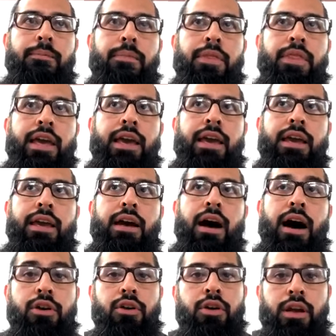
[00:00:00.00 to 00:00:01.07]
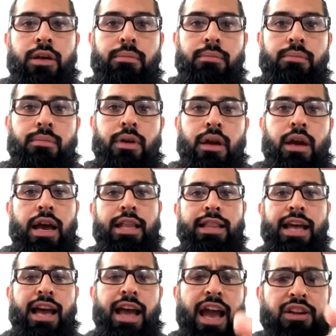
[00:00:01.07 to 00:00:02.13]
they honor him. And
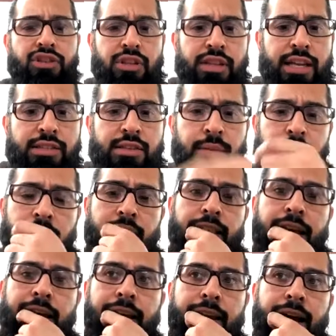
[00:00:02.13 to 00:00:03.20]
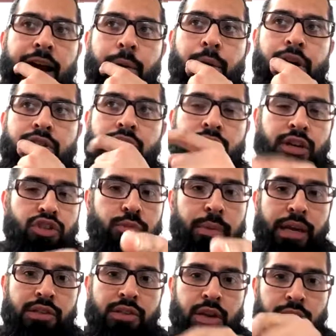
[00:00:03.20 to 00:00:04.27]
that actually that's something that I wanted to touch
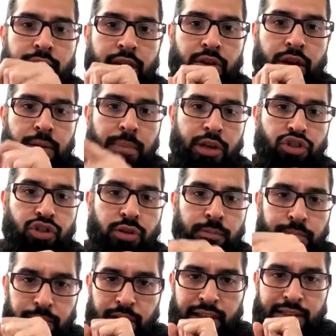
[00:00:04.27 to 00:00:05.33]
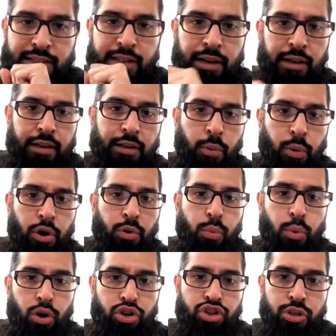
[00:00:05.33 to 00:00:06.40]
base on that you had mentioned is the, the word mm.
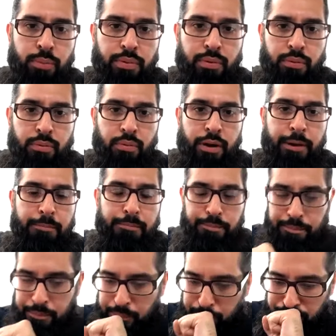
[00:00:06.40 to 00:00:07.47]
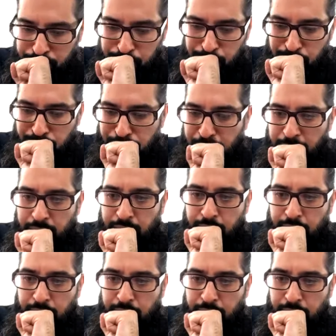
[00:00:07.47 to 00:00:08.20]
worship, right? Mm-hmm.